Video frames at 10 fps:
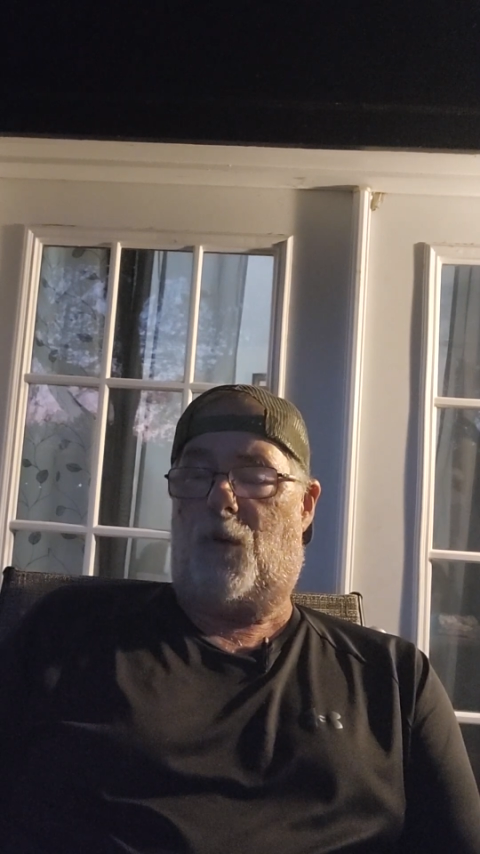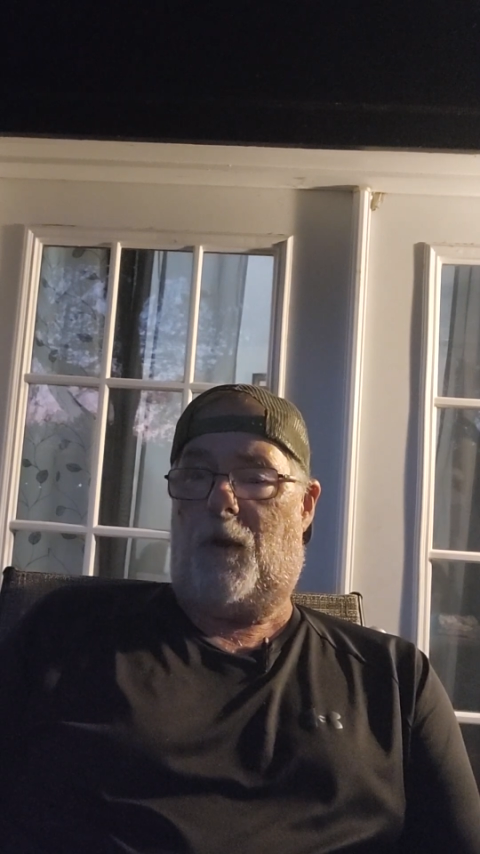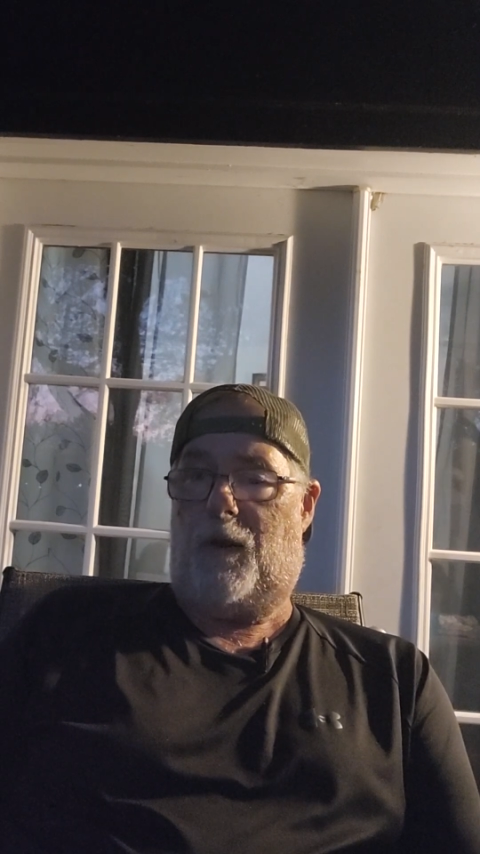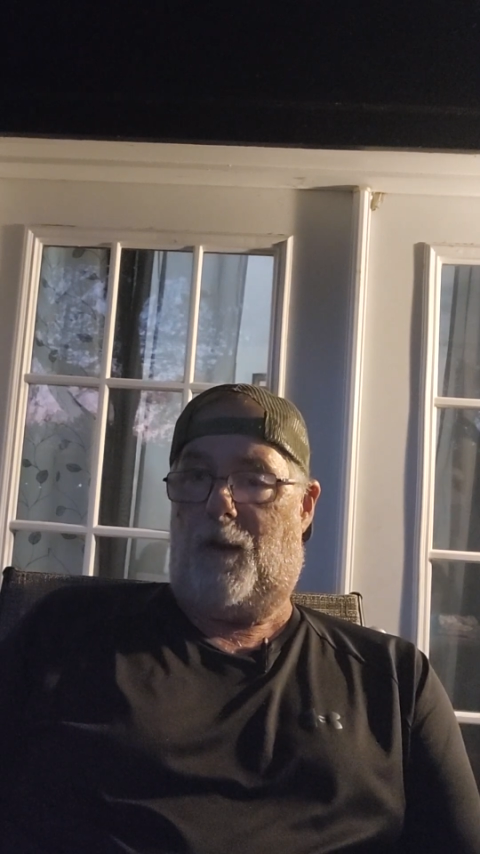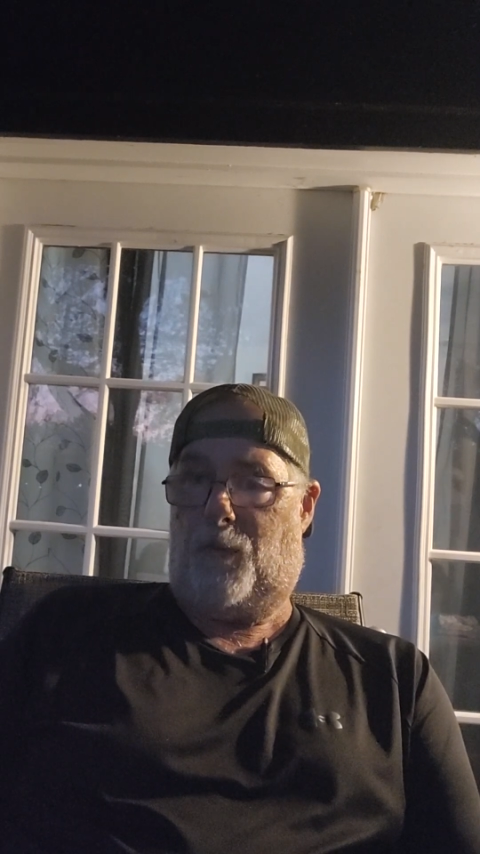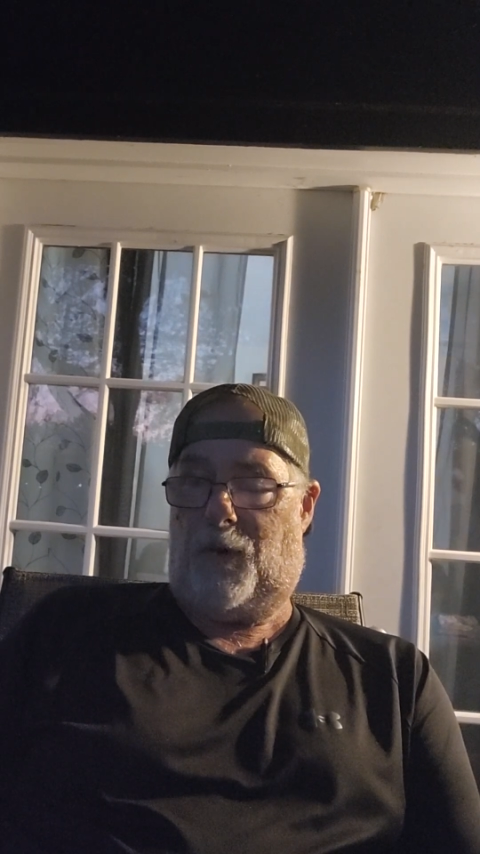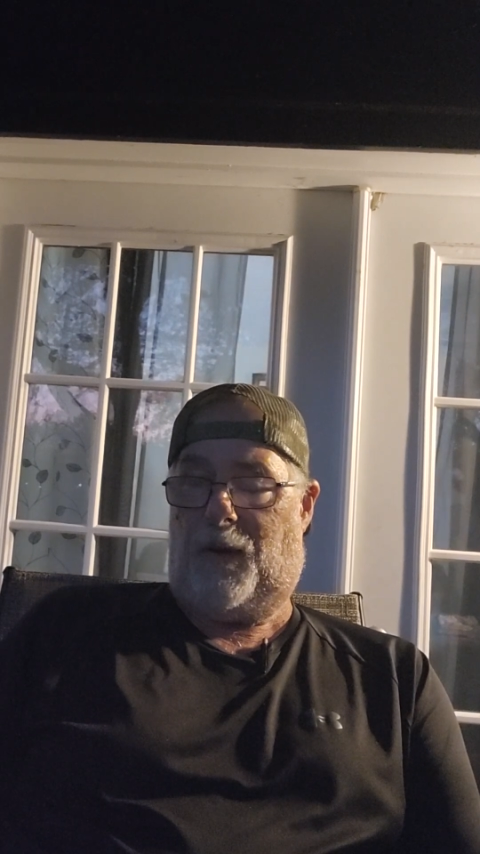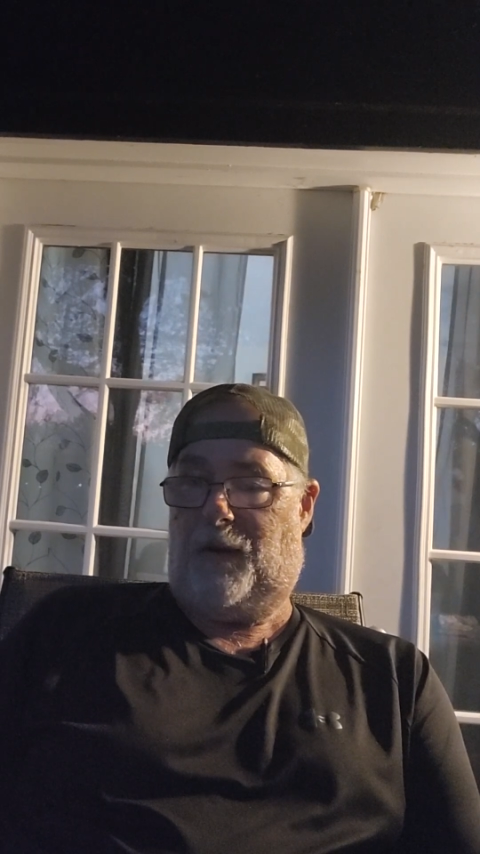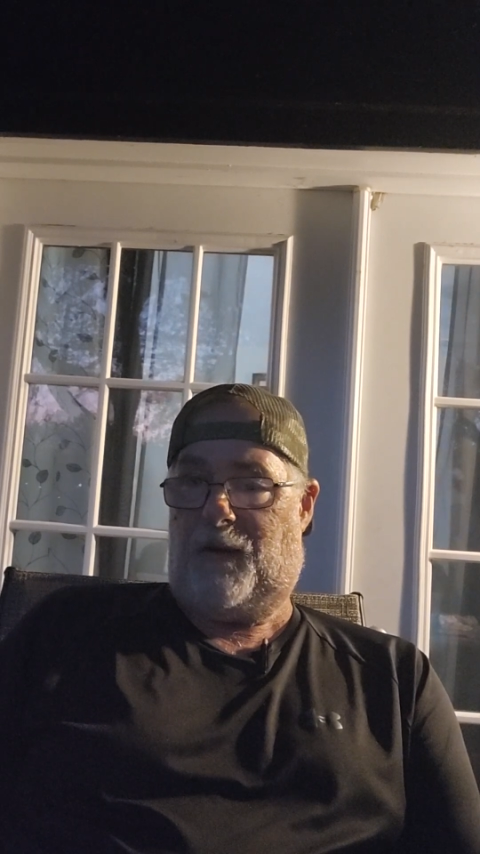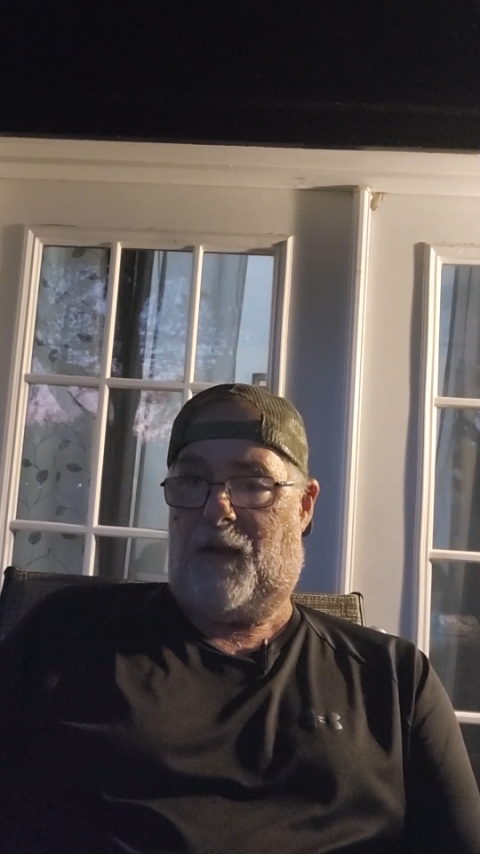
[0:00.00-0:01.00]
the way done
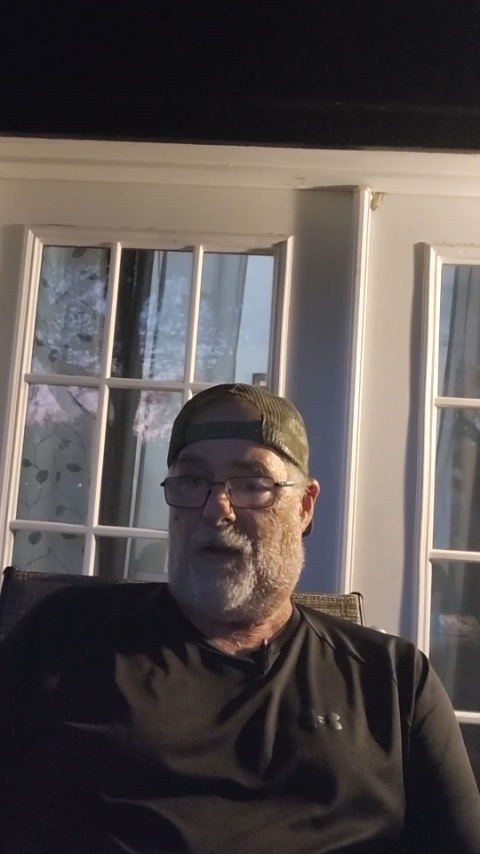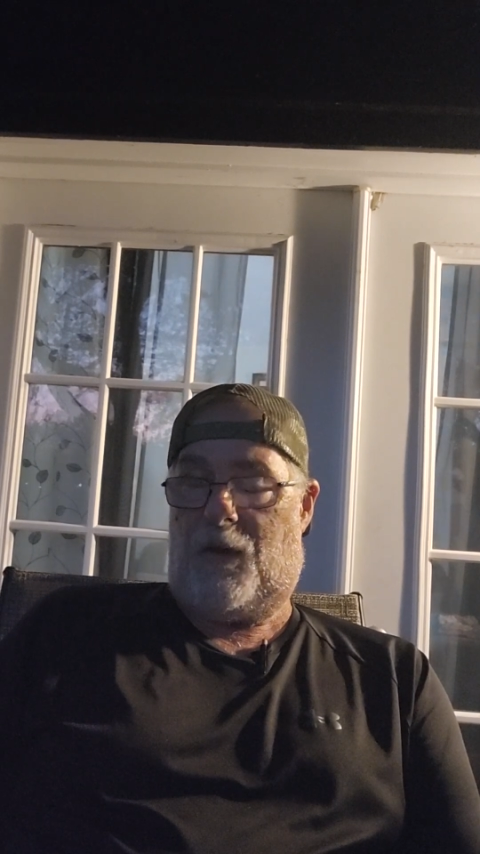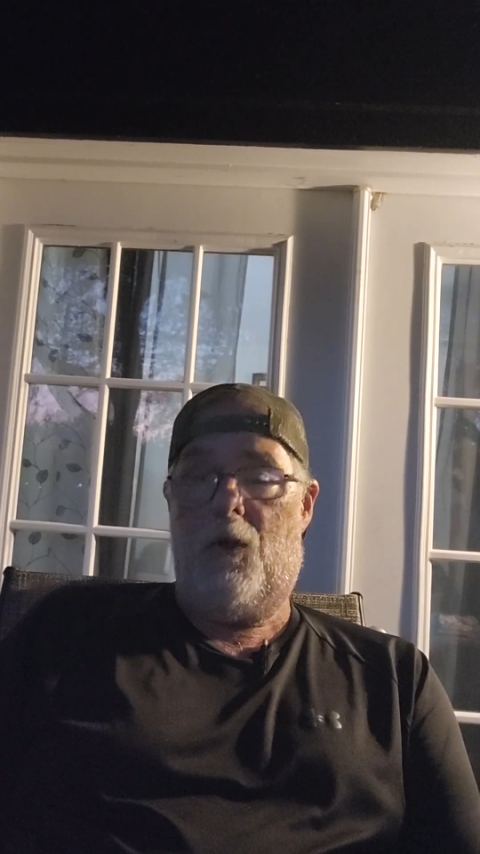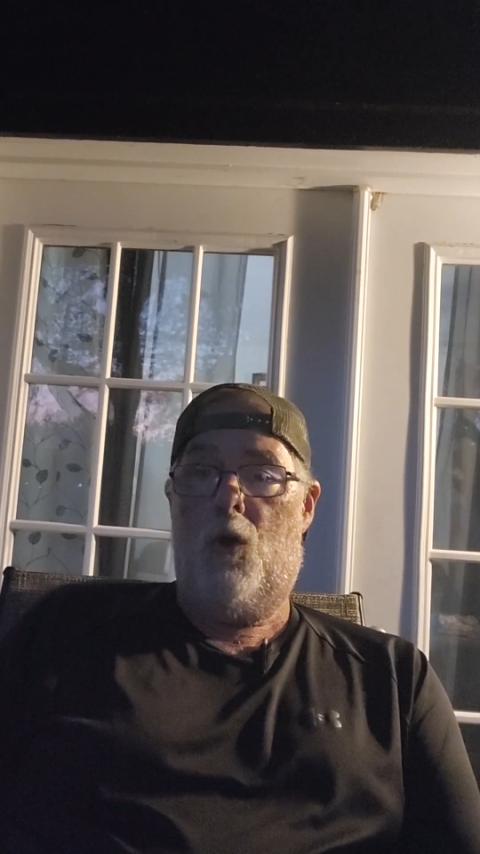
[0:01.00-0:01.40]
putting it together.